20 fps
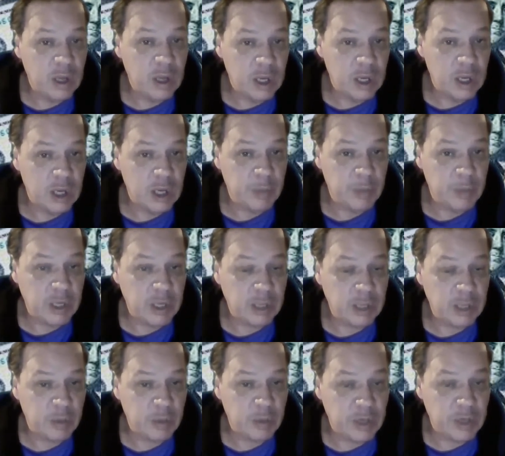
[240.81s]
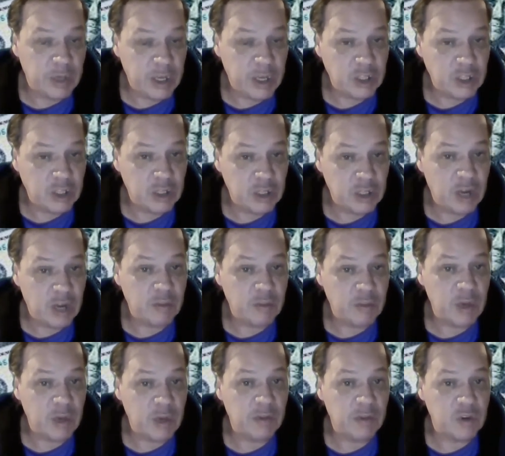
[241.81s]
uh, paycheck protection. They're offering
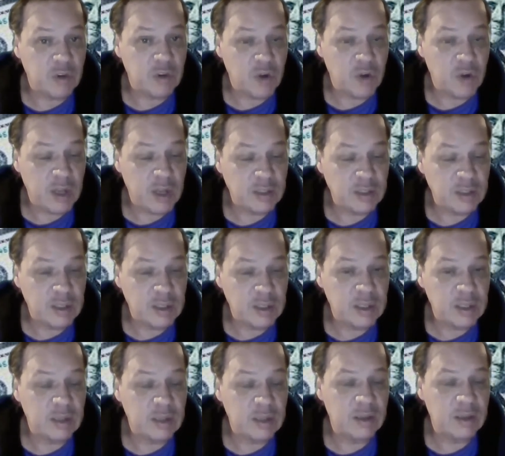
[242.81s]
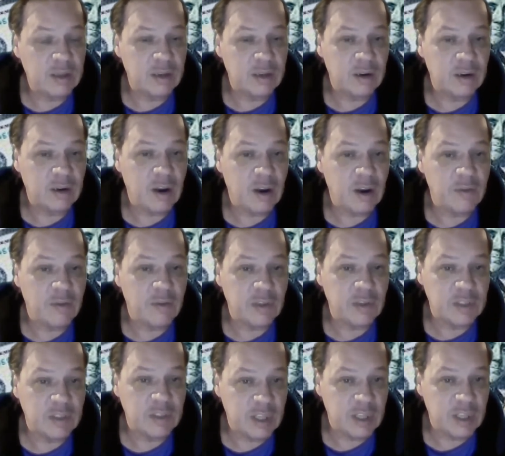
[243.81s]
money for transit. They're offering
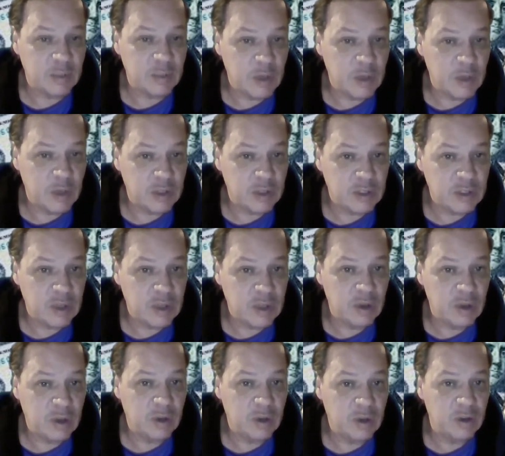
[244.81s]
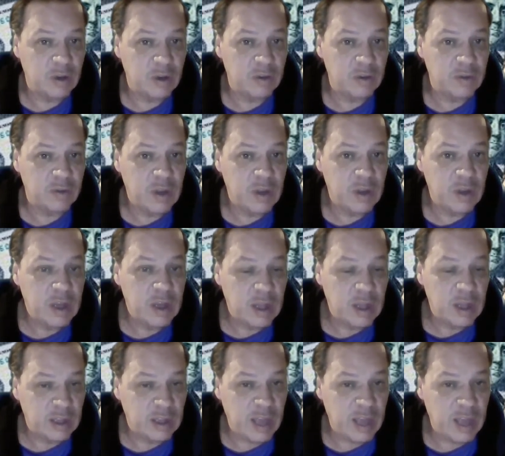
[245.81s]
six months of
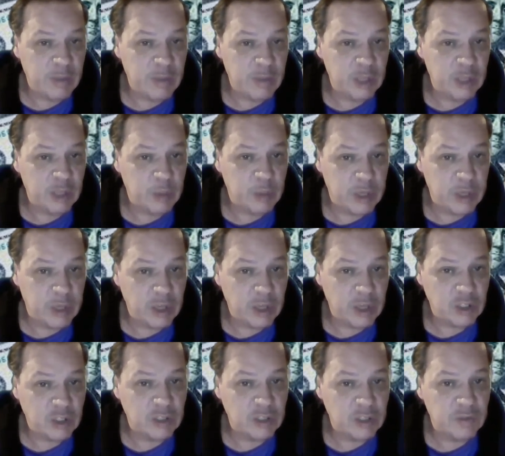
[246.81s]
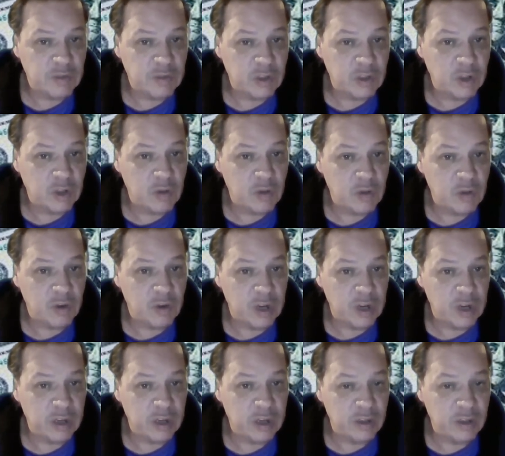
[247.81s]
liability protections for
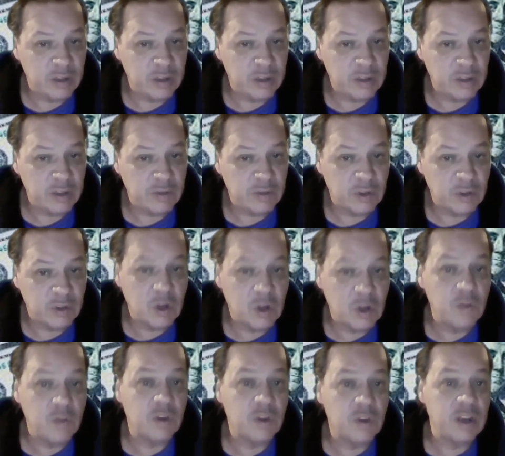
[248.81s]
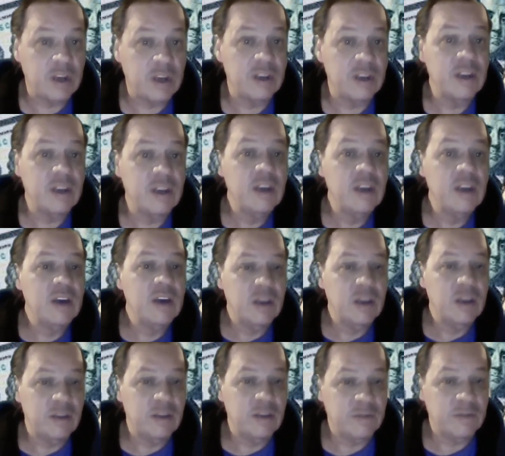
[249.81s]
COVID-related illness, for COVID-related
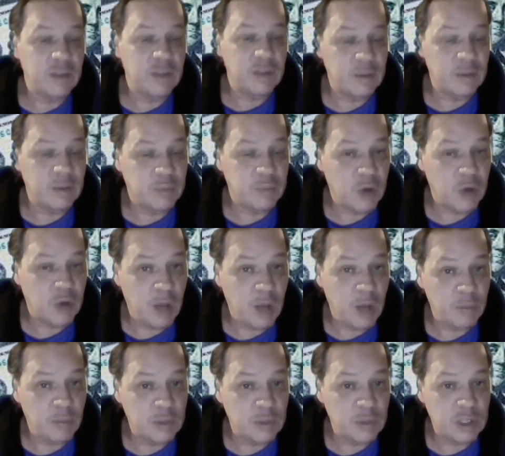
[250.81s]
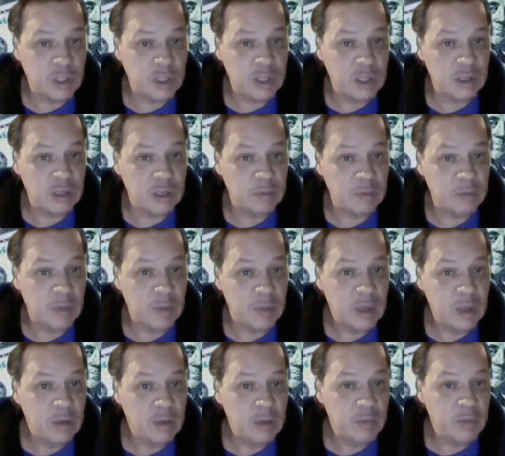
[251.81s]
uh, uh problems in
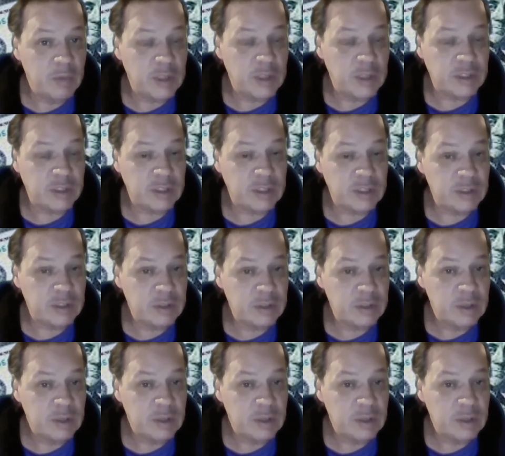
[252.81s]
businesses